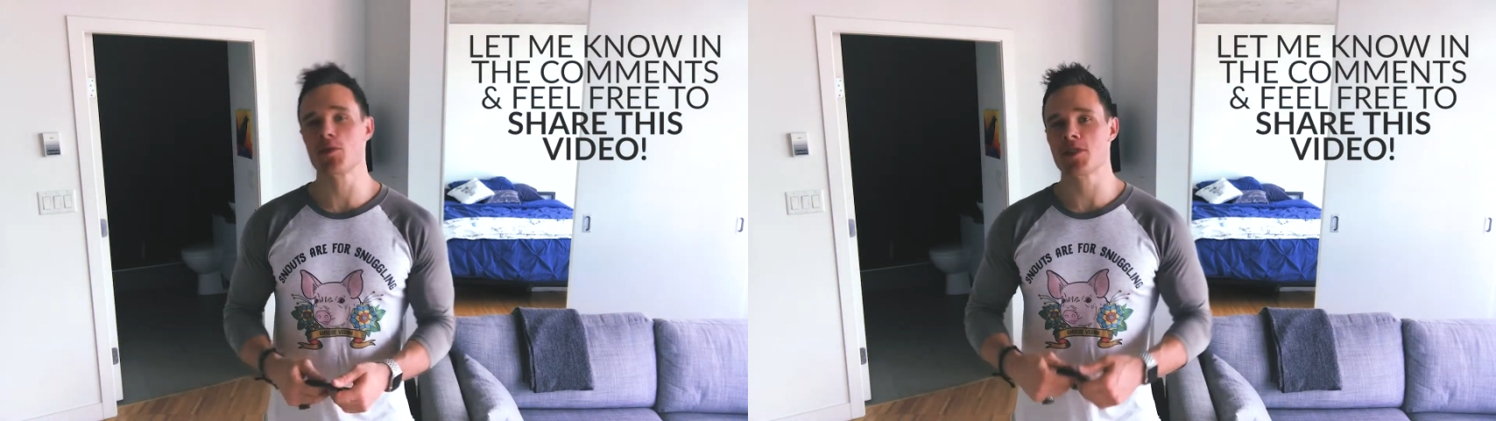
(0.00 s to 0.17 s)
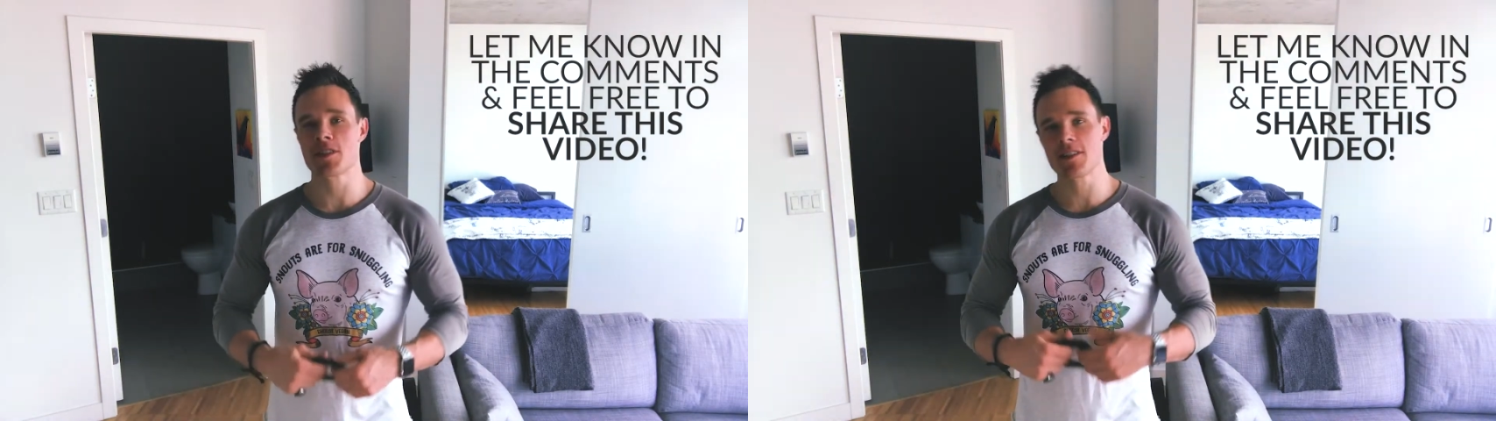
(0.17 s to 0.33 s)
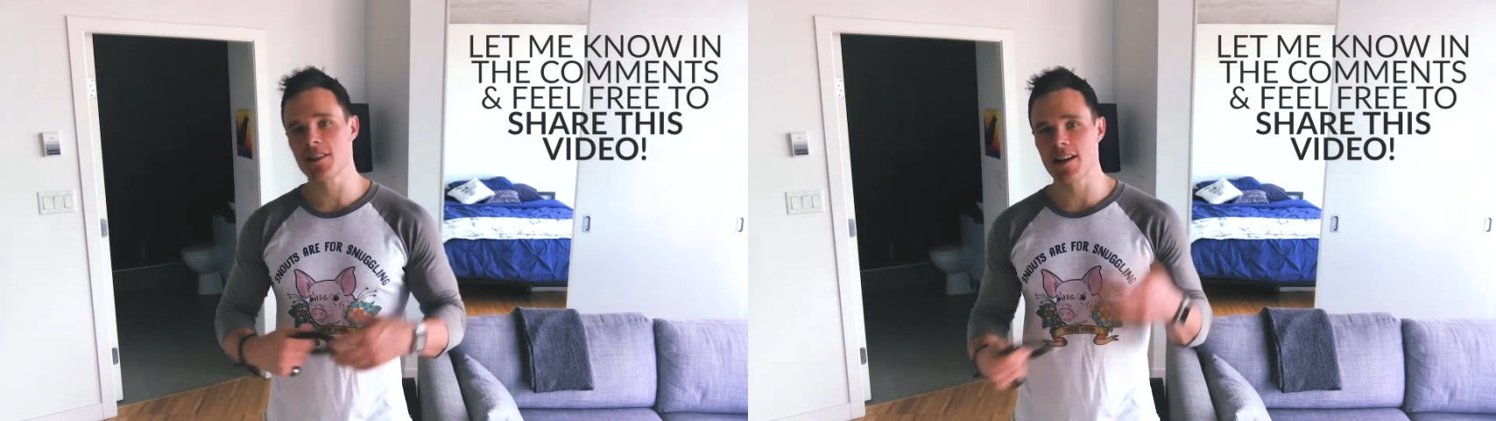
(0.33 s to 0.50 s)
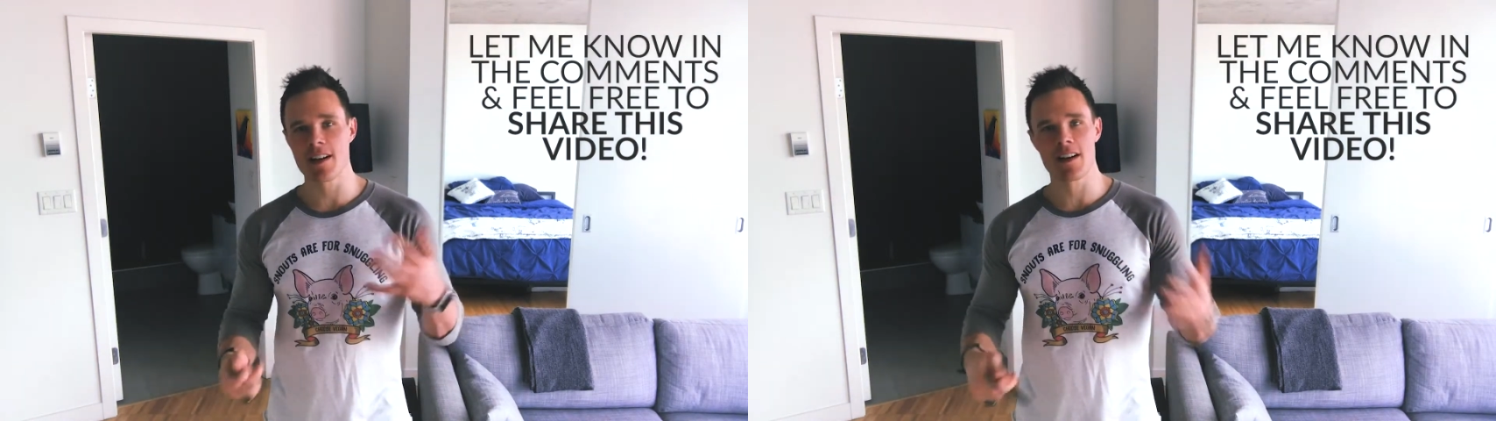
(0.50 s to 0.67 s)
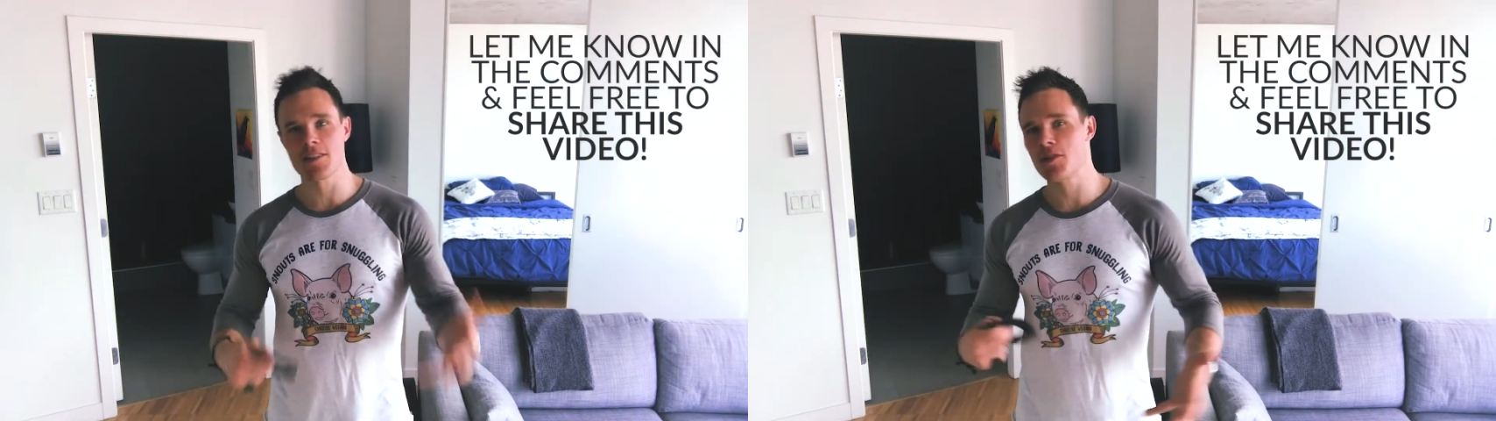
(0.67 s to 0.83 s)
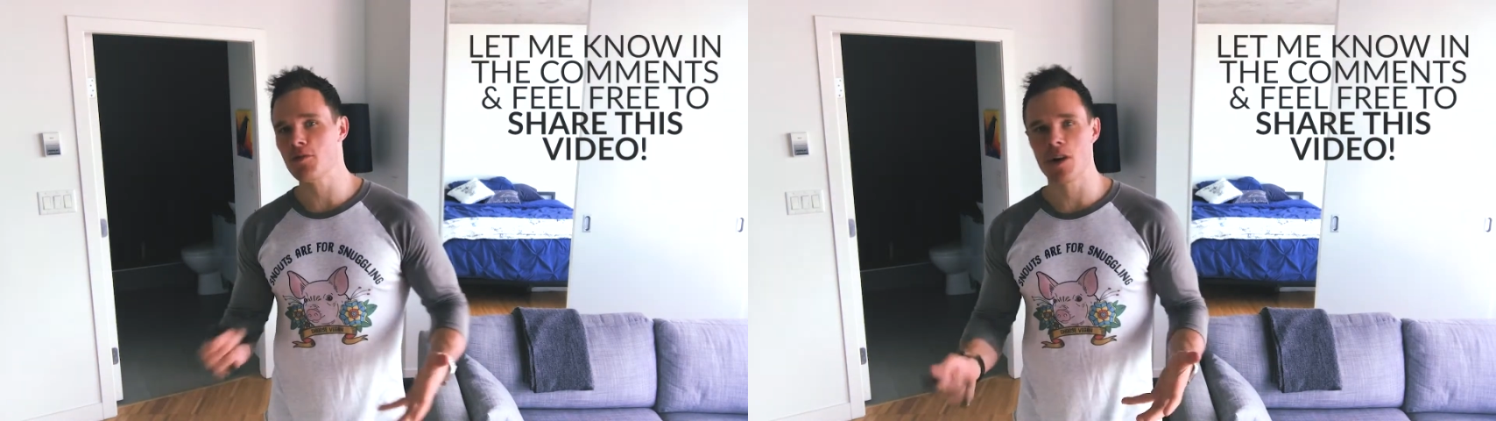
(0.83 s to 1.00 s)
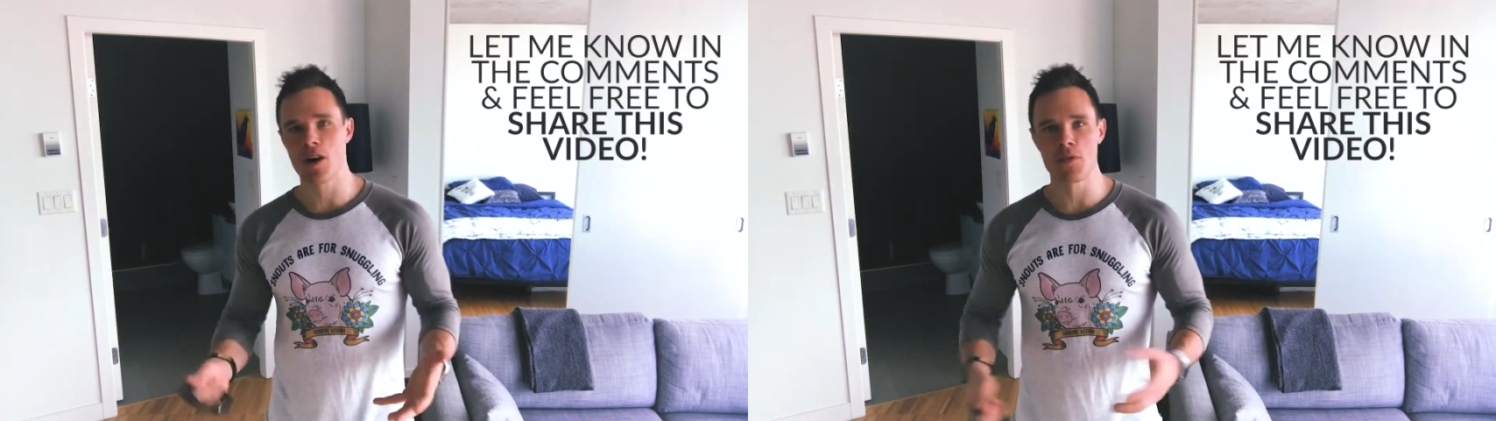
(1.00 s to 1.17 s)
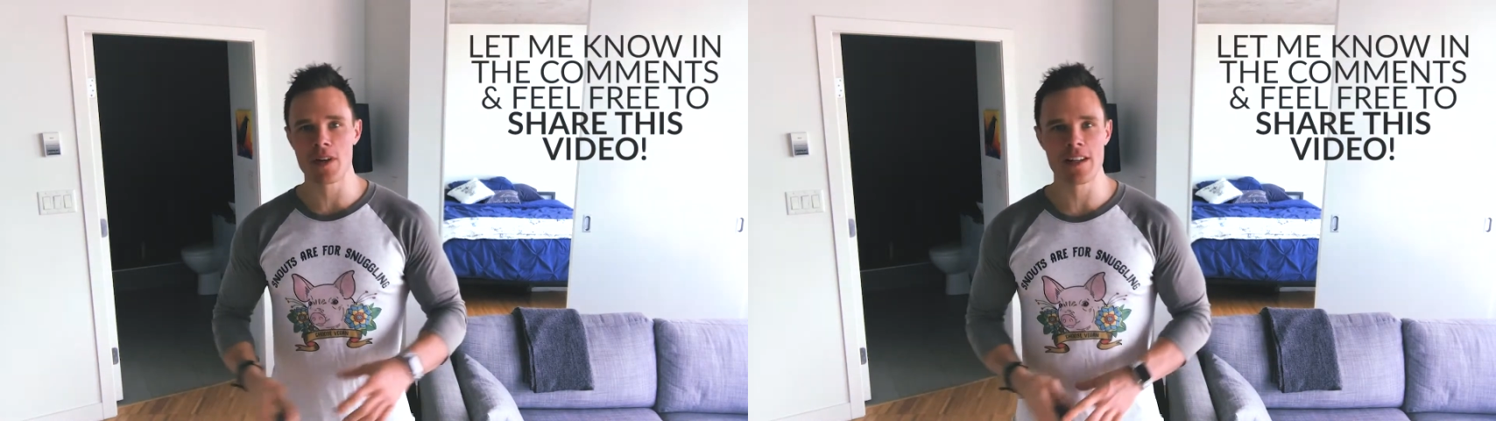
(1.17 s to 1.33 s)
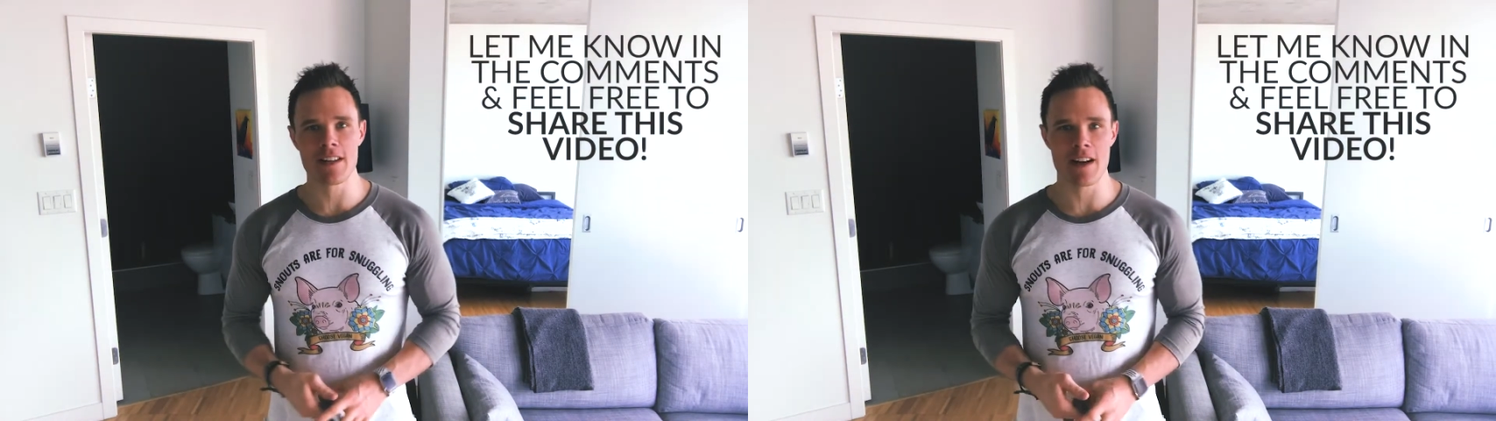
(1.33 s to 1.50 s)
wasn't too
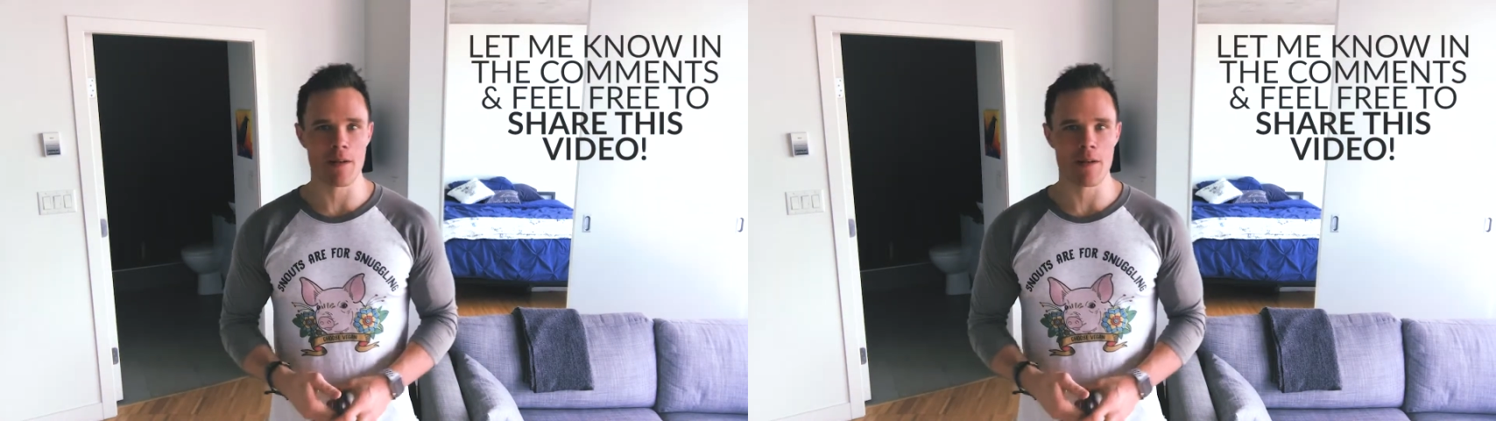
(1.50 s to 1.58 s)
long-winded.